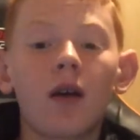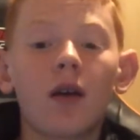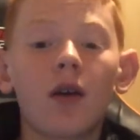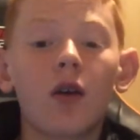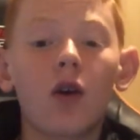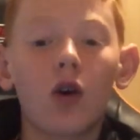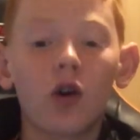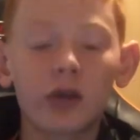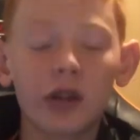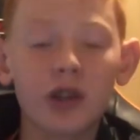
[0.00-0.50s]

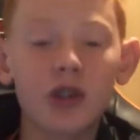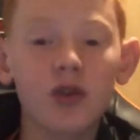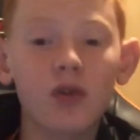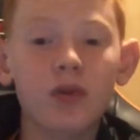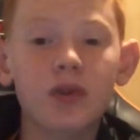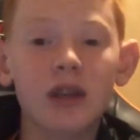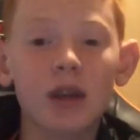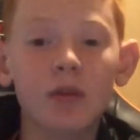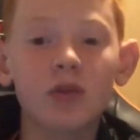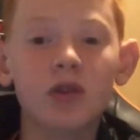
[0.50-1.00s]
only two
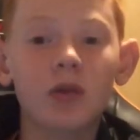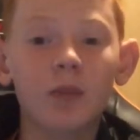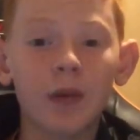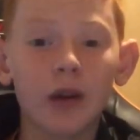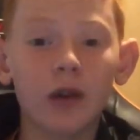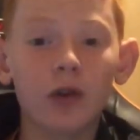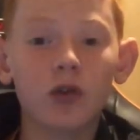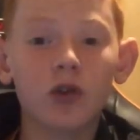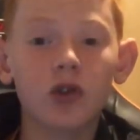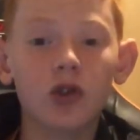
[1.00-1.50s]
teams to
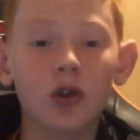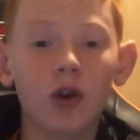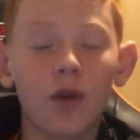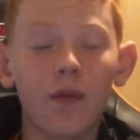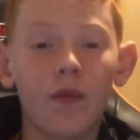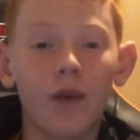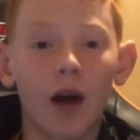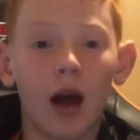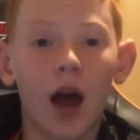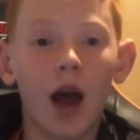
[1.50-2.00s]
beat us so
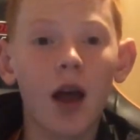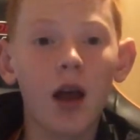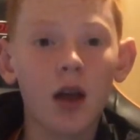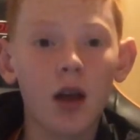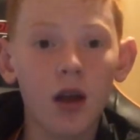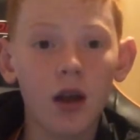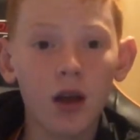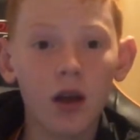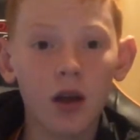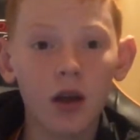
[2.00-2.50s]
far,
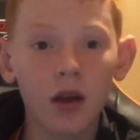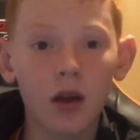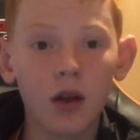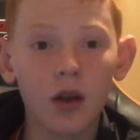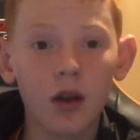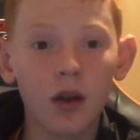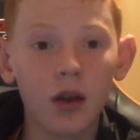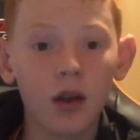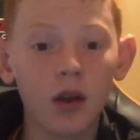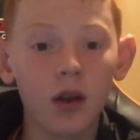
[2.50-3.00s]

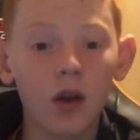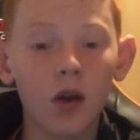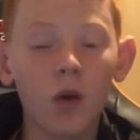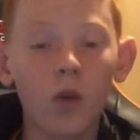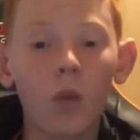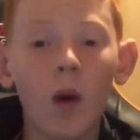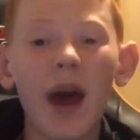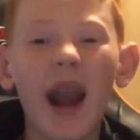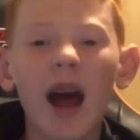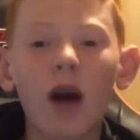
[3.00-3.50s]

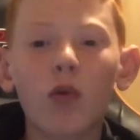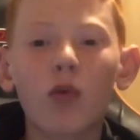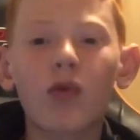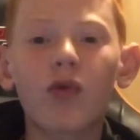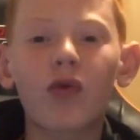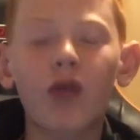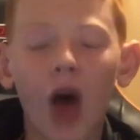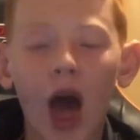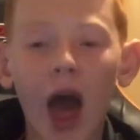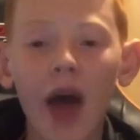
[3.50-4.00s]
went out
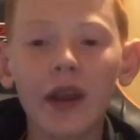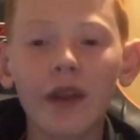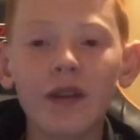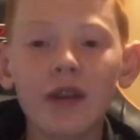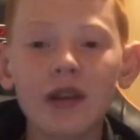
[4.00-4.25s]
third in the